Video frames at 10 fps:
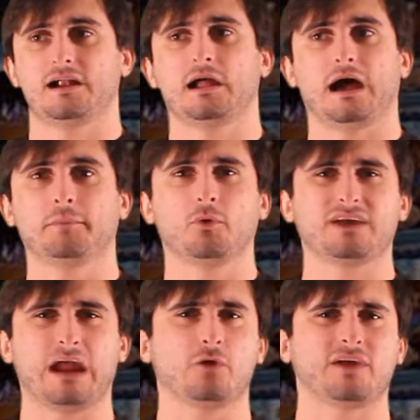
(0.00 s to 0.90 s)
I, am
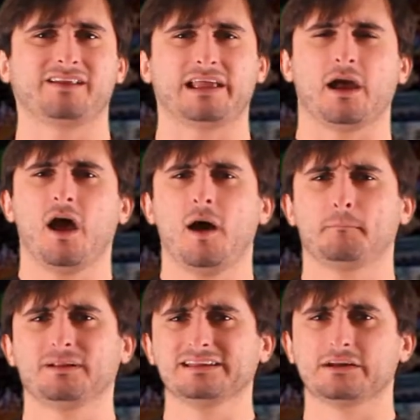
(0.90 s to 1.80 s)
okay with kind of like
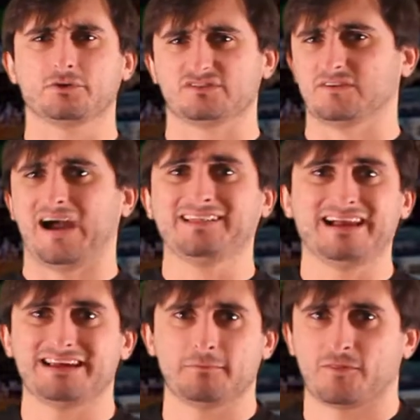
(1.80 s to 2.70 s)
political stuff. I
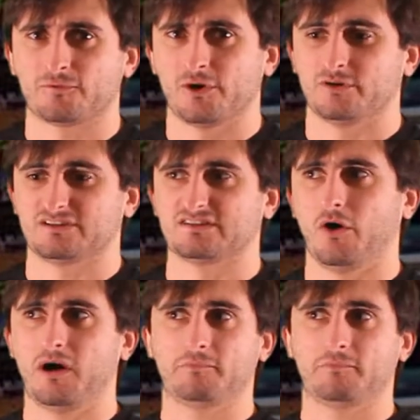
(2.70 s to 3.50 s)
like Game of Thrones. That's all.